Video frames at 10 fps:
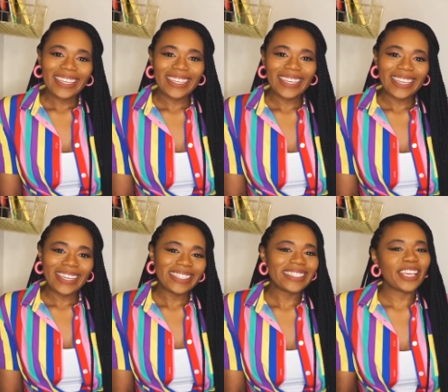Hi
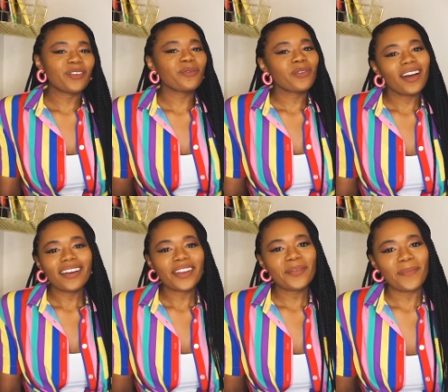kids, and
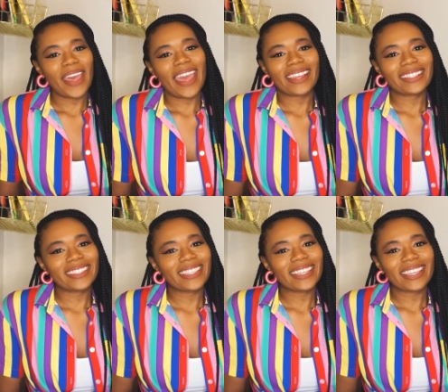welcome back
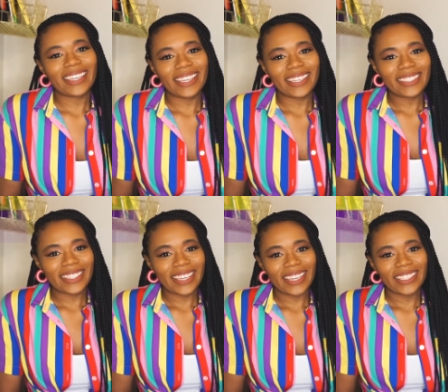to the Keys
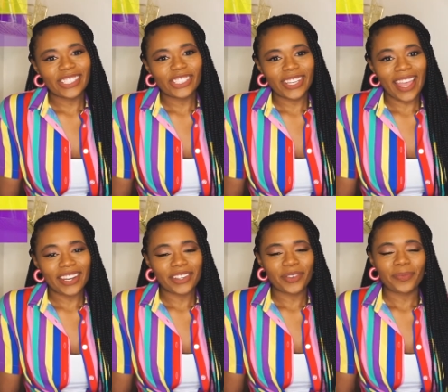Kids
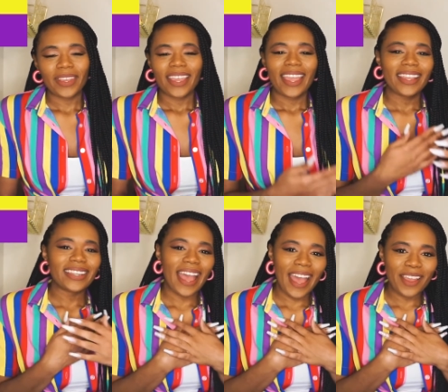Channel, and
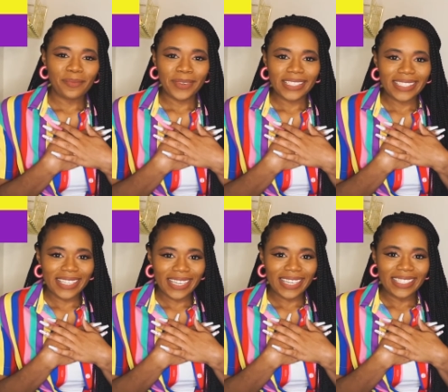I'm Miss
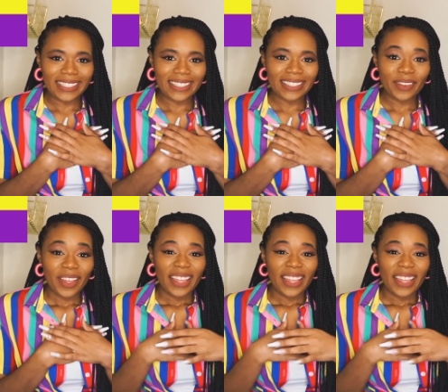Keys.